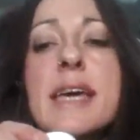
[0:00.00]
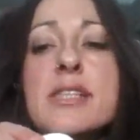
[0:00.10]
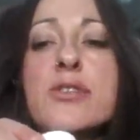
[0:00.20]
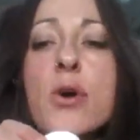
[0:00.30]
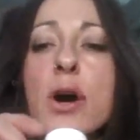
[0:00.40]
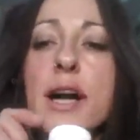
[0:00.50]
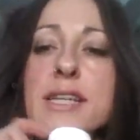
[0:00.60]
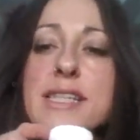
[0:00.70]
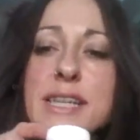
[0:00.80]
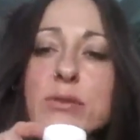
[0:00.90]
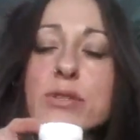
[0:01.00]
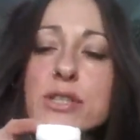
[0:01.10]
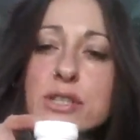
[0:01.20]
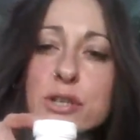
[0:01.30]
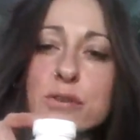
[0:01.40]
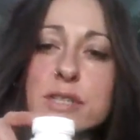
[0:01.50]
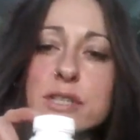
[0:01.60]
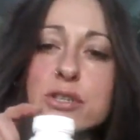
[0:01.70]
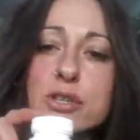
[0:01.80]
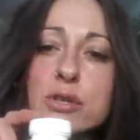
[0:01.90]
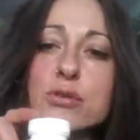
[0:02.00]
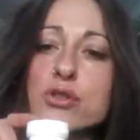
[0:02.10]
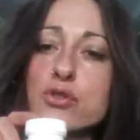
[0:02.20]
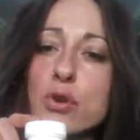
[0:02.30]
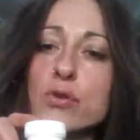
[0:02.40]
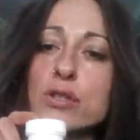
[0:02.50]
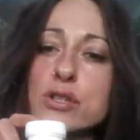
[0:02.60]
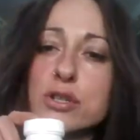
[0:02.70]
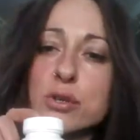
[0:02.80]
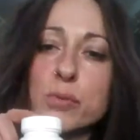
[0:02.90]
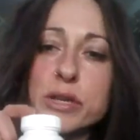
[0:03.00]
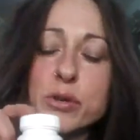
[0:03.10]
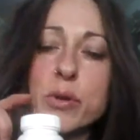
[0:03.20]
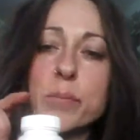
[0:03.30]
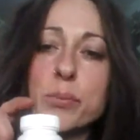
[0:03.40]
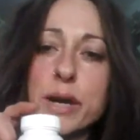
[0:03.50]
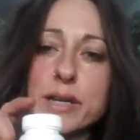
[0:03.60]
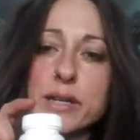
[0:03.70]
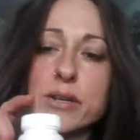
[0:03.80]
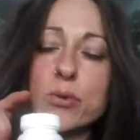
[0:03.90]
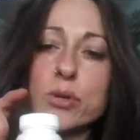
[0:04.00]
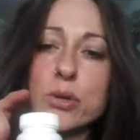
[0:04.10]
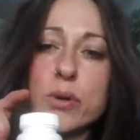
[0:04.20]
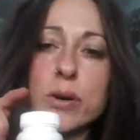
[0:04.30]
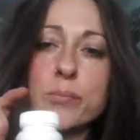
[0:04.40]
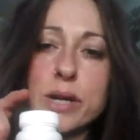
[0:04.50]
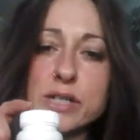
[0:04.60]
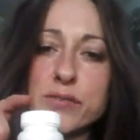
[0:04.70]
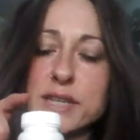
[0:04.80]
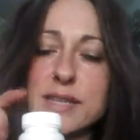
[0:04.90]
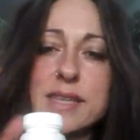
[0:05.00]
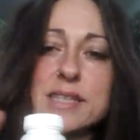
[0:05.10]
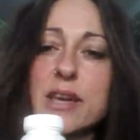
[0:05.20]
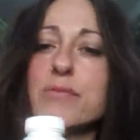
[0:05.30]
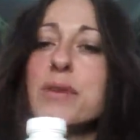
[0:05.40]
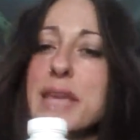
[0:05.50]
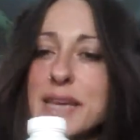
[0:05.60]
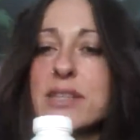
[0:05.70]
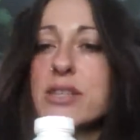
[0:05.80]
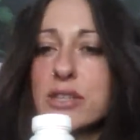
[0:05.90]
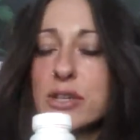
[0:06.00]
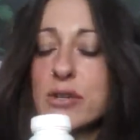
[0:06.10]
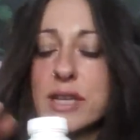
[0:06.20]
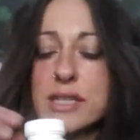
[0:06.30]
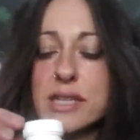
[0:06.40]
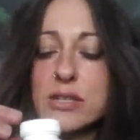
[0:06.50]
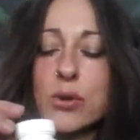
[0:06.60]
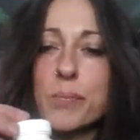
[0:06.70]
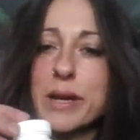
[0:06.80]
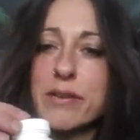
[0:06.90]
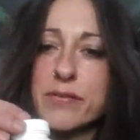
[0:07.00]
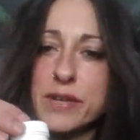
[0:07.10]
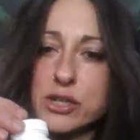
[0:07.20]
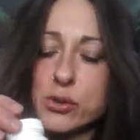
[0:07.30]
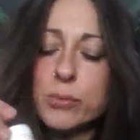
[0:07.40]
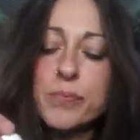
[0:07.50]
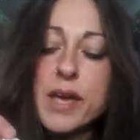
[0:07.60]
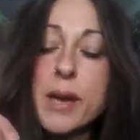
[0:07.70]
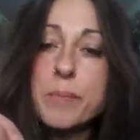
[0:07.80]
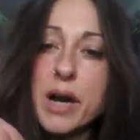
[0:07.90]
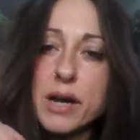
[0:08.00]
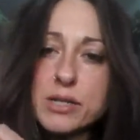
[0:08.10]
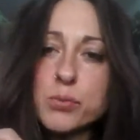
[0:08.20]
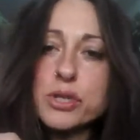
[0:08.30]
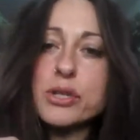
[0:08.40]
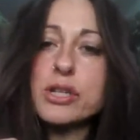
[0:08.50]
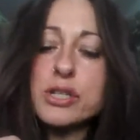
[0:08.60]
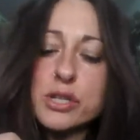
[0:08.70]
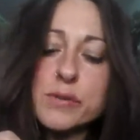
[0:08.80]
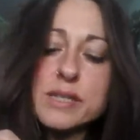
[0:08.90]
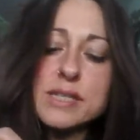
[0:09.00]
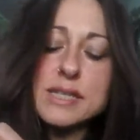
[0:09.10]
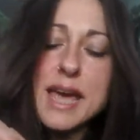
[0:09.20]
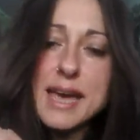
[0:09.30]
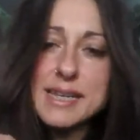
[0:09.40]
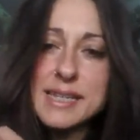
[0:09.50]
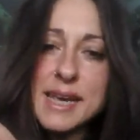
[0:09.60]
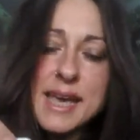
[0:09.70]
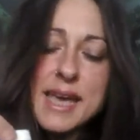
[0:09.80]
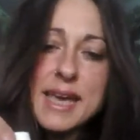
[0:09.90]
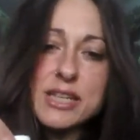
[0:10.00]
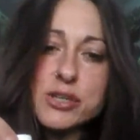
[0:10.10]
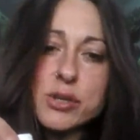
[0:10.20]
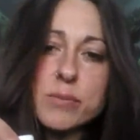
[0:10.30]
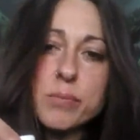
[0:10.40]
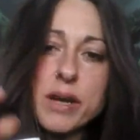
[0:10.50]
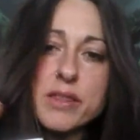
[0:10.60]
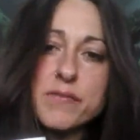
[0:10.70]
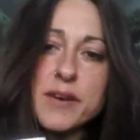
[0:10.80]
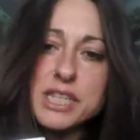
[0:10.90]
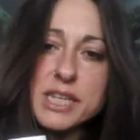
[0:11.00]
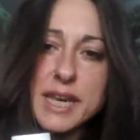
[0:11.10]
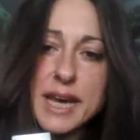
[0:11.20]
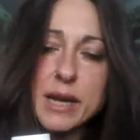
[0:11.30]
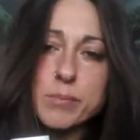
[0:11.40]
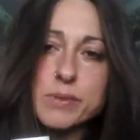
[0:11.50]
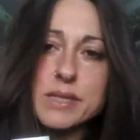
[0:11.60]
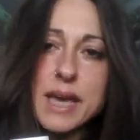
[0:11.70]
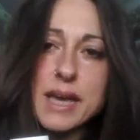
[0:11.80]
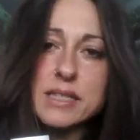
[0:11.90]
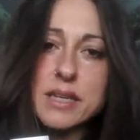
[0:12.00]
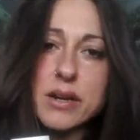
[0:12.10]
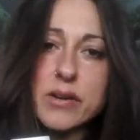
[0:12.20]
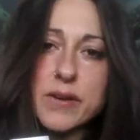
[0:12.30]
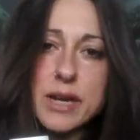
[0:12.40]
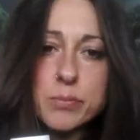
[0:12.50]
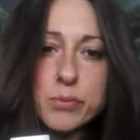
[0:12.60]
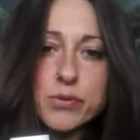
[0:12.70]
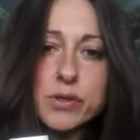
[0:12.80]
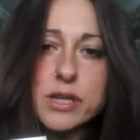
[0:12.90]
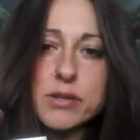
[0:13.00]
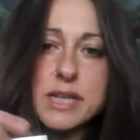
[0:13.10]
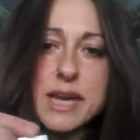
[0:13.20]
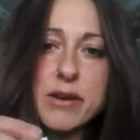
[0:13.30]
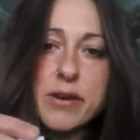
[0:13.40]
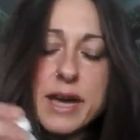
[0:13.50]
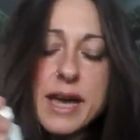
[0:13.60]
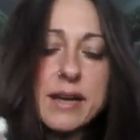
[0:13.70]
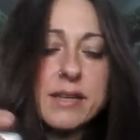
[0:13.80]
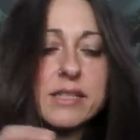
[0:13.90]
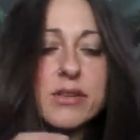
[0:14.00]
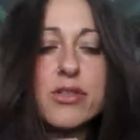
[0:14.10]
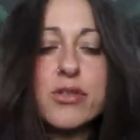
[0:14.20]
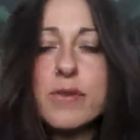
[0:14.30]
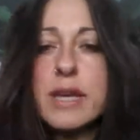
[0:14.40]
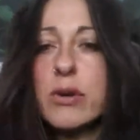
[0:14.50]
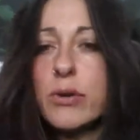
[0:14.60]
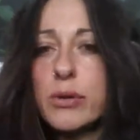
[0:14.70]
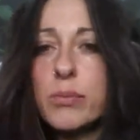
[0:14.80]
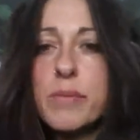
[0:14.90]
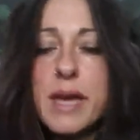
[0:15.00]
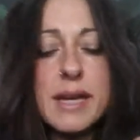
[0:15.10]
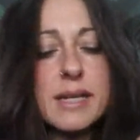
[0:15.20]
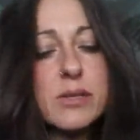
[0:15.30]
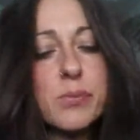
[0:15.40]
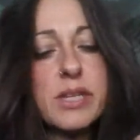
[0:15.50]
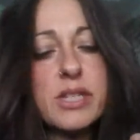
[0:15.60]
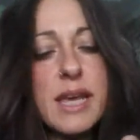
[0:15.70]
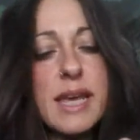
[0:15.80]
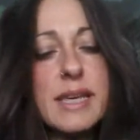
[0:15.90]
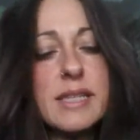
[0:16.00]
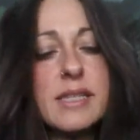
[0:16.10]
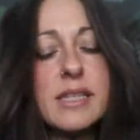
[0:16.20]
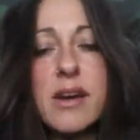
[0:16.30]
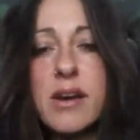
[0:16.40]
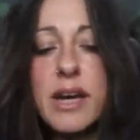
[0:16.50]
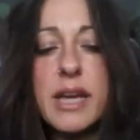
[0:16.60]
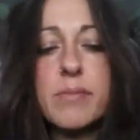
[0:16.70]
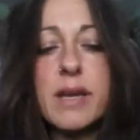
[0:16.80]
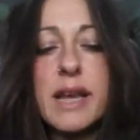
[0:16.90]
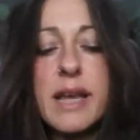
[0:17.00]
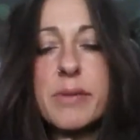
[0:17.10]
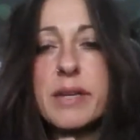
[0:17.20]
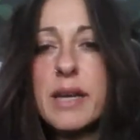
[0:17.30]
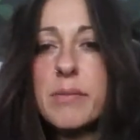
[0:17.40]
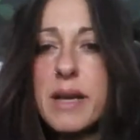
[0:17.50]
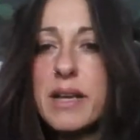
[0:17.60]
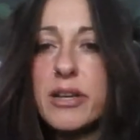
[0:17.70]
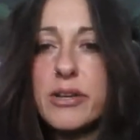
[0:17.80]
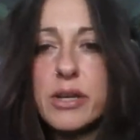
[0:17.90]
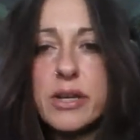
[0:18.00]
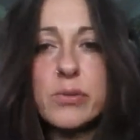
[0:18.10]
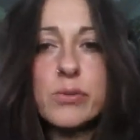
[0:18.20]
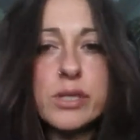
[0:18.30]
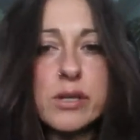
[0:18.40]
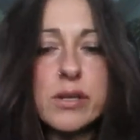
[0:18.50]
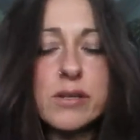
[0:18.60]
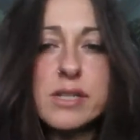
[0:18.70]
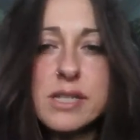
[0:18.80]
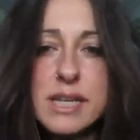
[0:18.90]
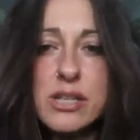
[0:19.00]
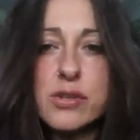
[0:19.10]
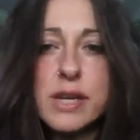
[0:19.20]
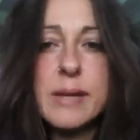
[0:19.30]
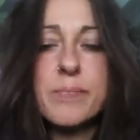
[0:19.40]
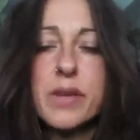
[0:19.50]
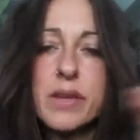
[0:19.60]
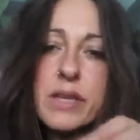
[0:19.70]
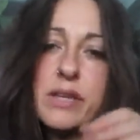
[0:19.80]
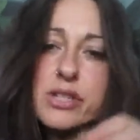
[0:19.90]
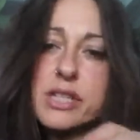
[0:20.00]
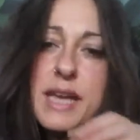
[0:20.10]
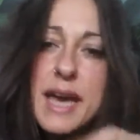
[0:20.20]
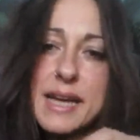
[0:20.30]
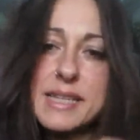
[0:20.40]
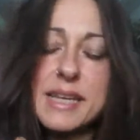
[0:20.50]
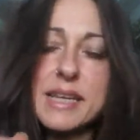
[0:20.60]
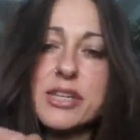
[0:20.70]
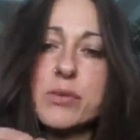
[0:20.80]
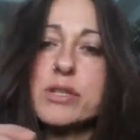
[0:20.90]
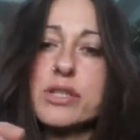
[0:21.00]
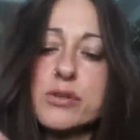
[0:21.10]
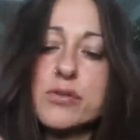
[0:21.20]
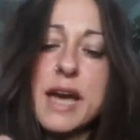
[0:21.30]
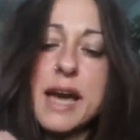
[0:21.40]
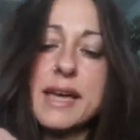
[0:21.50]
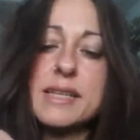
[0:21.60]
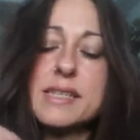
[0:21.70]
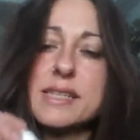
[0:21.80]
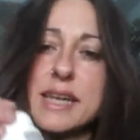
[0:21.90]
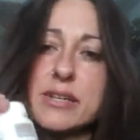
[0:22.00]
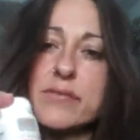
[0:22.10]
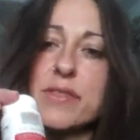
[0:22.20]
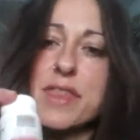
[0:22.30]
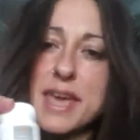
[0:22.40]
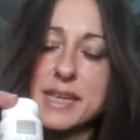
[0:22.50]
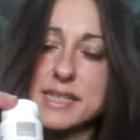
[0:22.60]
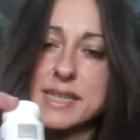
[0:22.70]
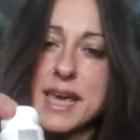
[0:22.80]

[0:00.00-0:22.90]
is not ideal to do. This is too strong to do when you are pregnant or you are breastfeeding. There's no need to do this. It's not beneficial. But what you can do instead is you can buy the veggie caps that are available through doTerra, and there's a 3-oil mix which is thyme, lemon and melaleuca, also known as tea tree, that you just add in, and you would do that instead of this.